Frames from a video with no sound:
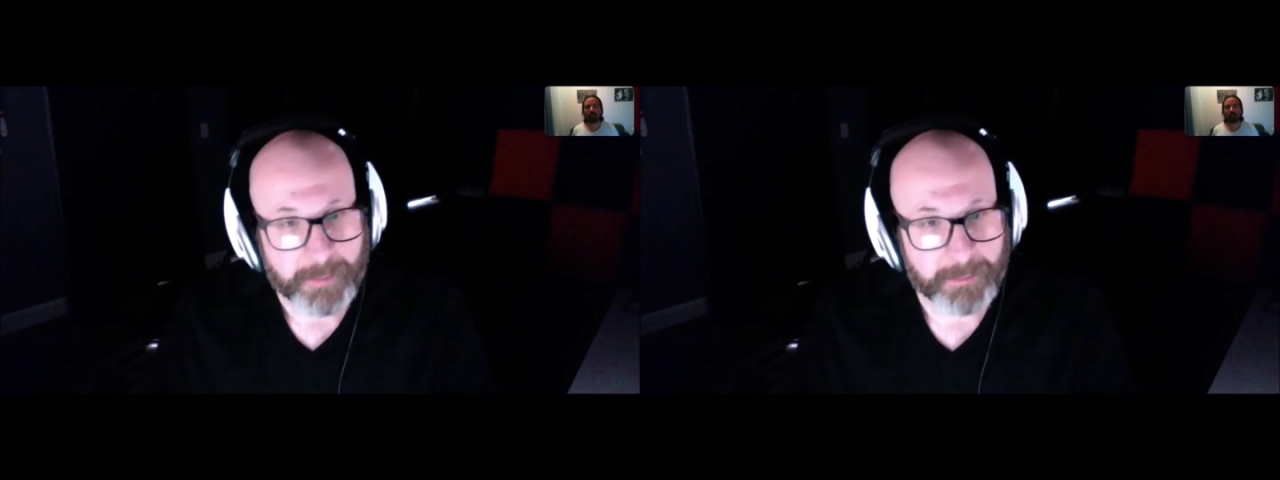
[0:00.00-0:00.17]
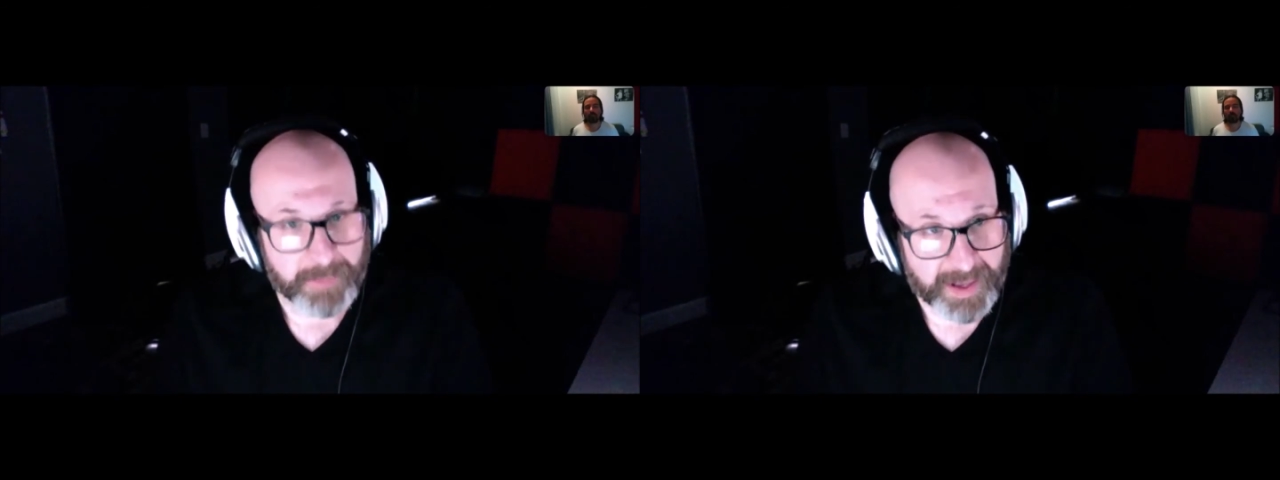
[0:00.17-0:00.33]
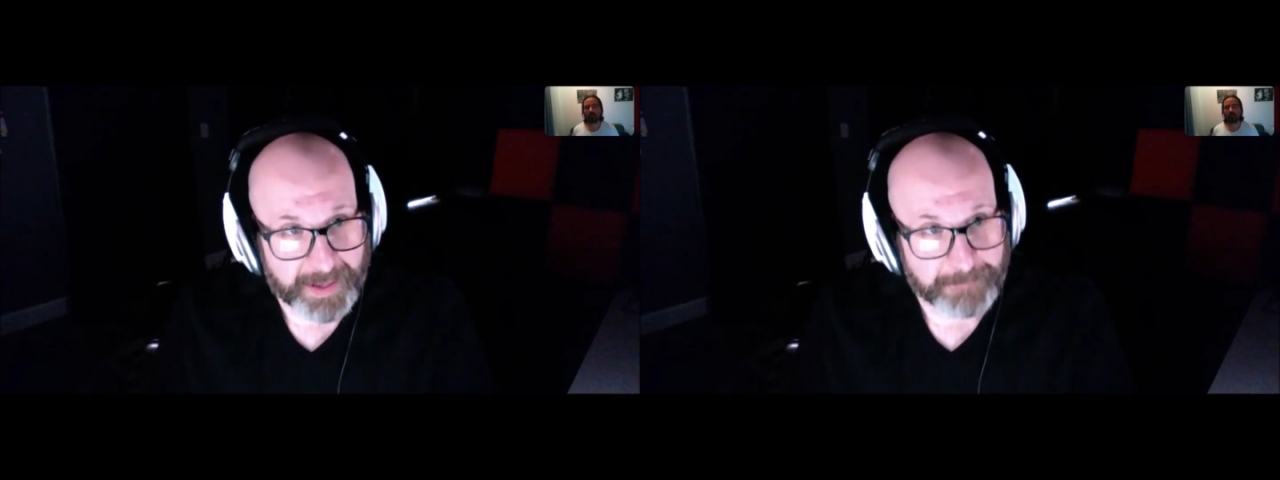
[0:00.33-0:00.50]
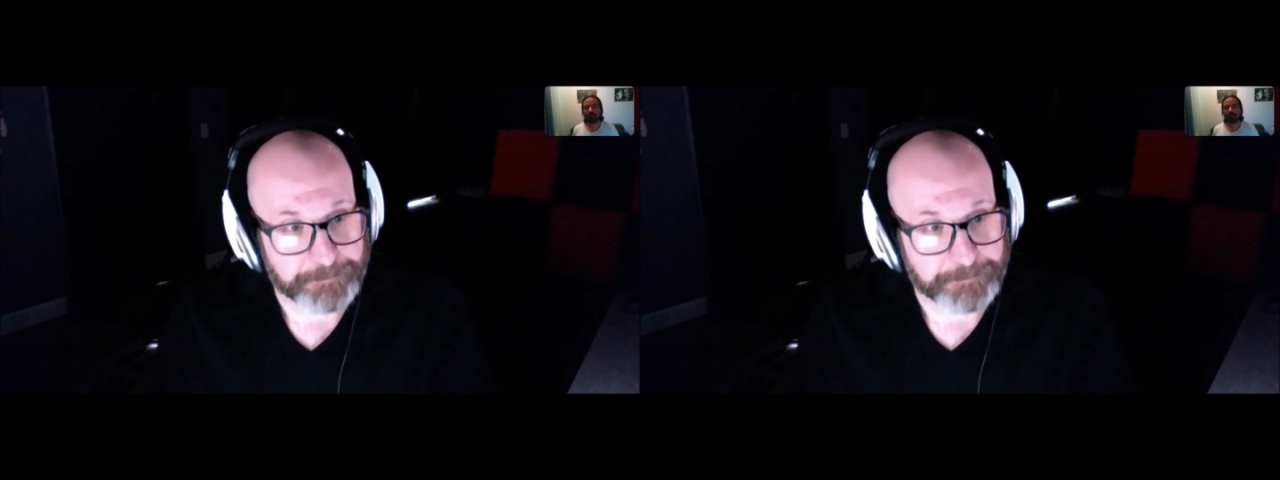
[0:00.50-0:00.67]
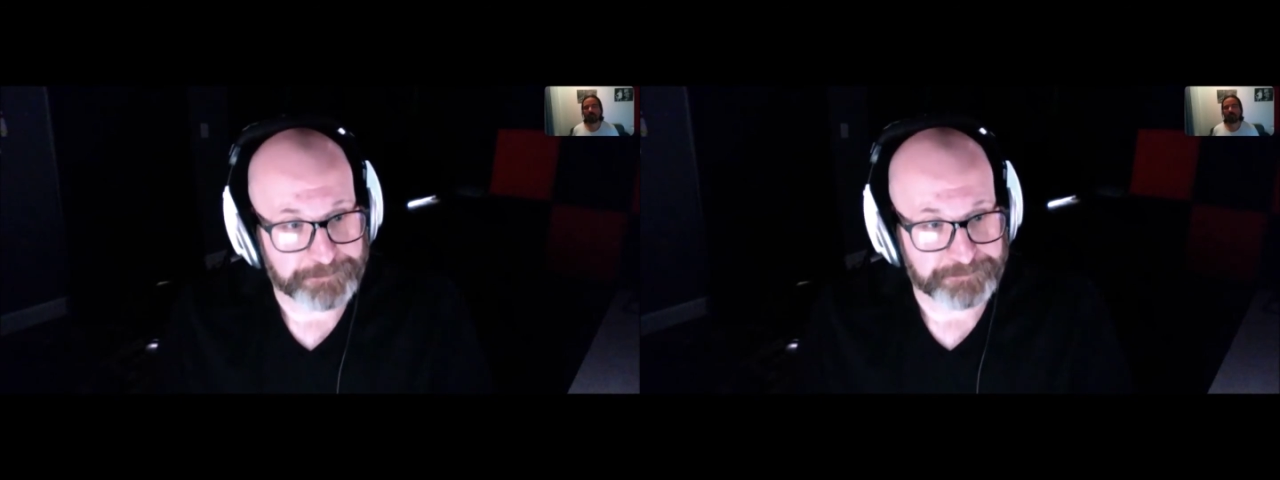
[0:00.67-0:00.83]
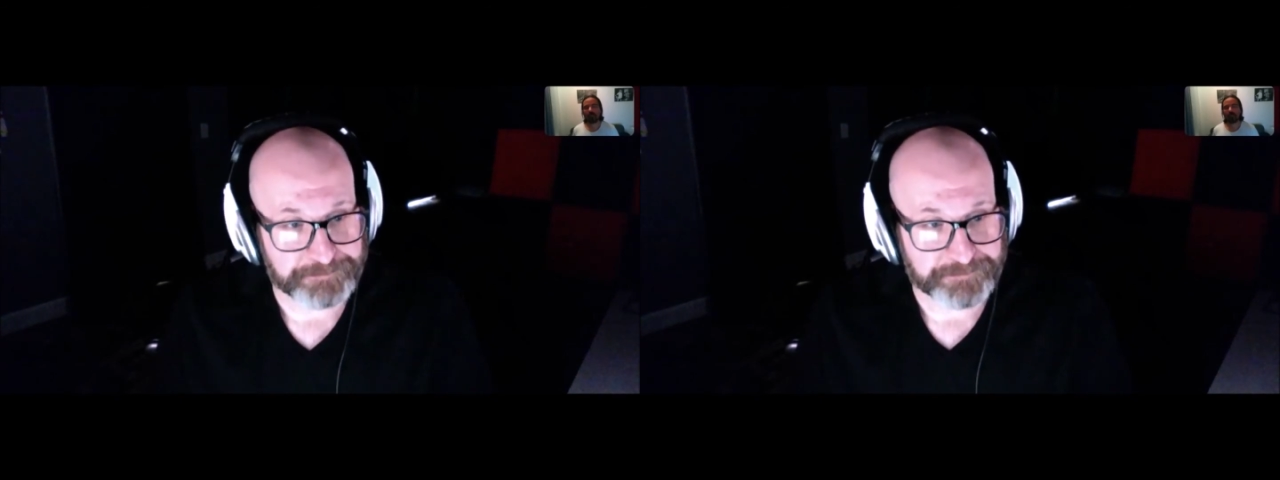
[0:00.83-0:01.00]
But
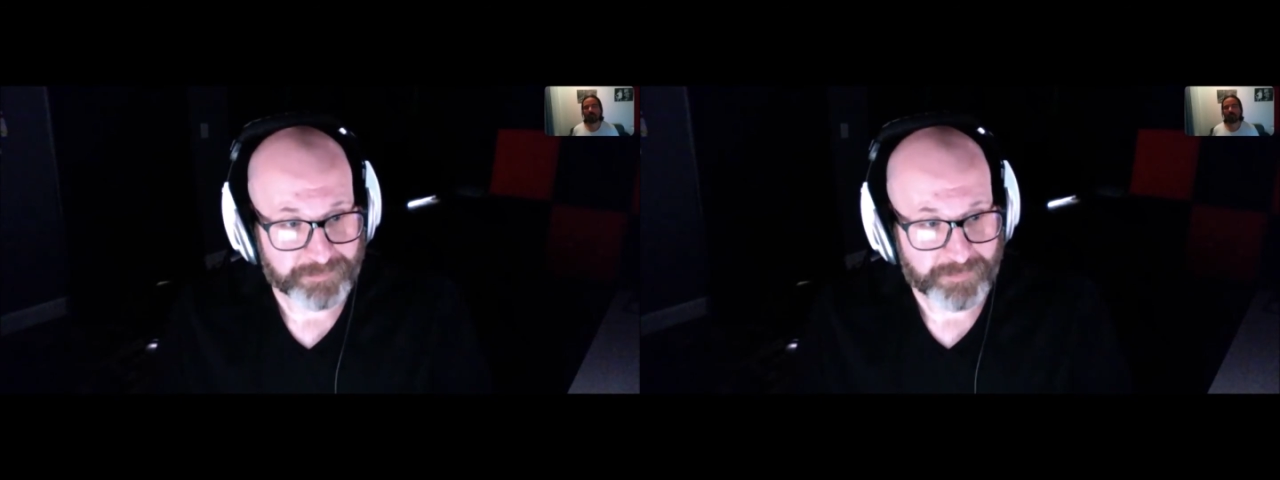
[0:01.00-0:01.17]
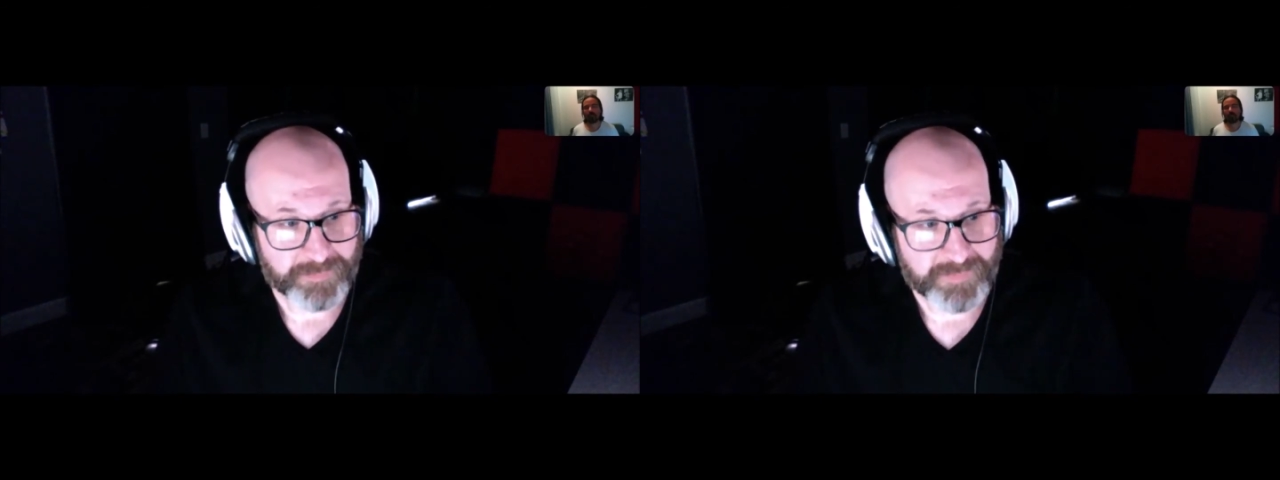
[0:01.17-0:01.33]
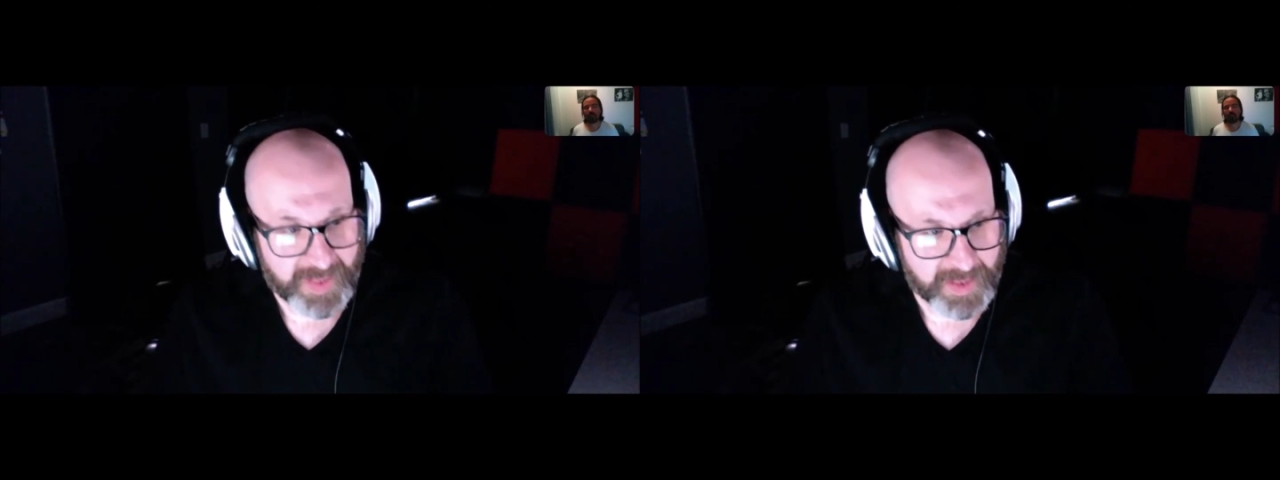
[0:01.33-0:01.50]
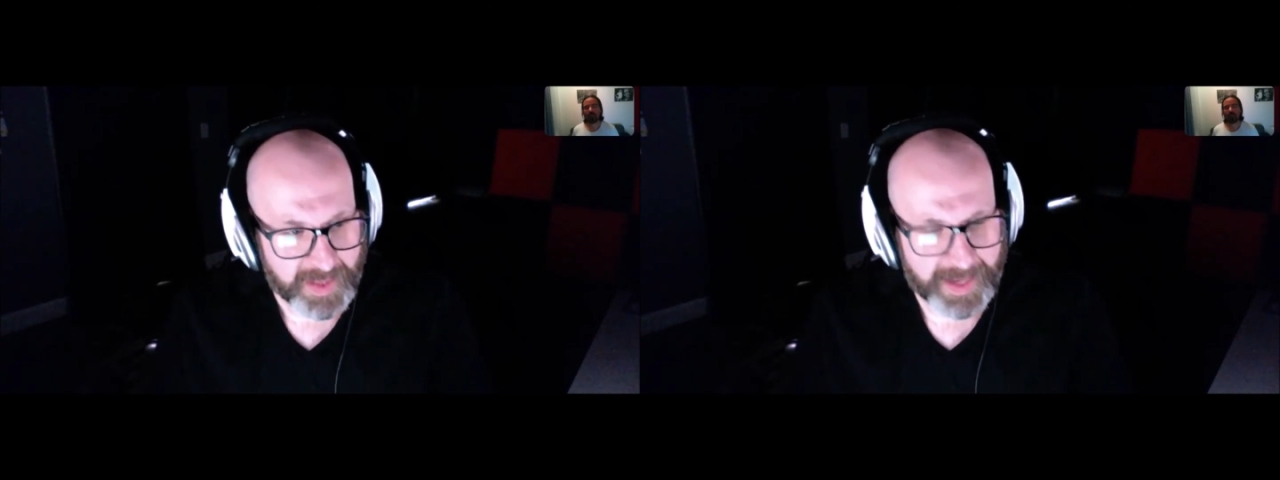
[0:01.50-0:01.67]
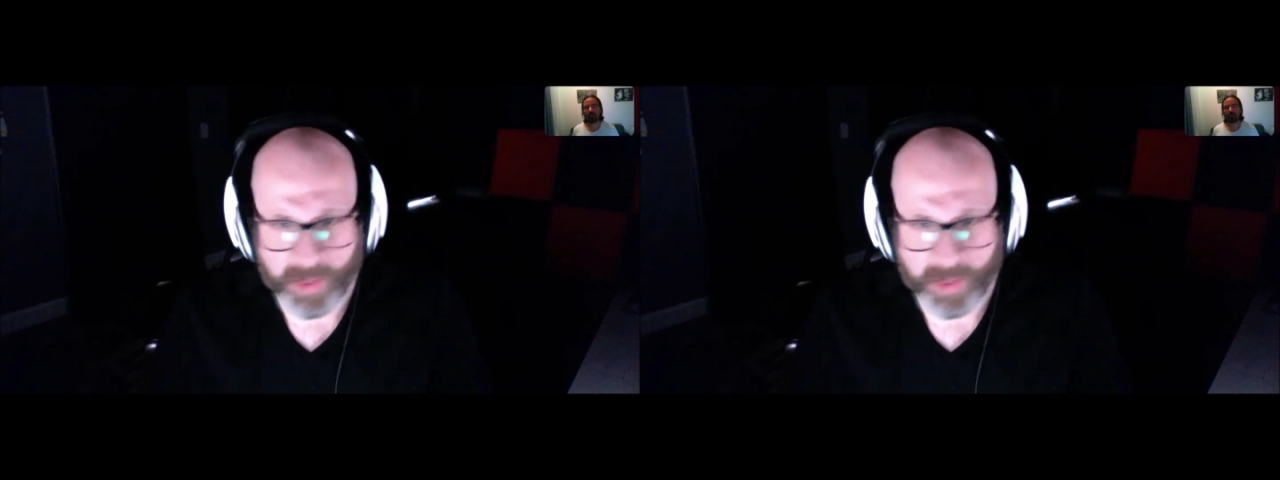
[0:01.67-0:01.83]
I